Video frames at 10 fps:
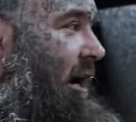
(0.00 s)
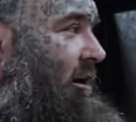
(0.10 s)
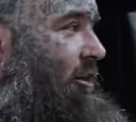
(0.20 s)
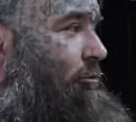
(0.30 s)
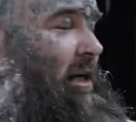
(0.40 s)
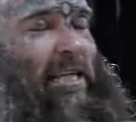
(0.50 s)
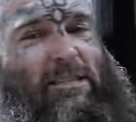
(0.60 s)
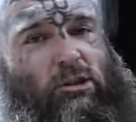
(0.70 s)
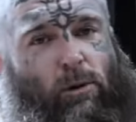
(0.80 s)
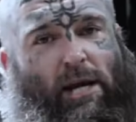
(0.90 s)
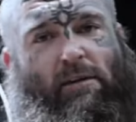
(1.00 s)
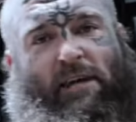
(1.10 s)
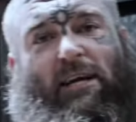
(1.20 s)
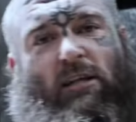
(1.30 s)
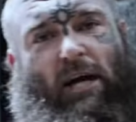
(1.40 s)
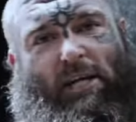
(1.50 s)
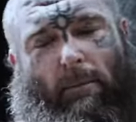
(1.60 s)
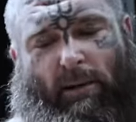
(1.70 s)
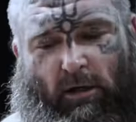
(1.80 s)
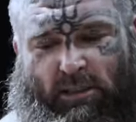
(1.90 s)
I've got three sets of 20 on the incline
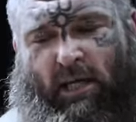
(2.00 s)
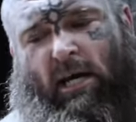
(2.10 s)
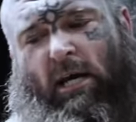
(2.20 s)
dumbbells.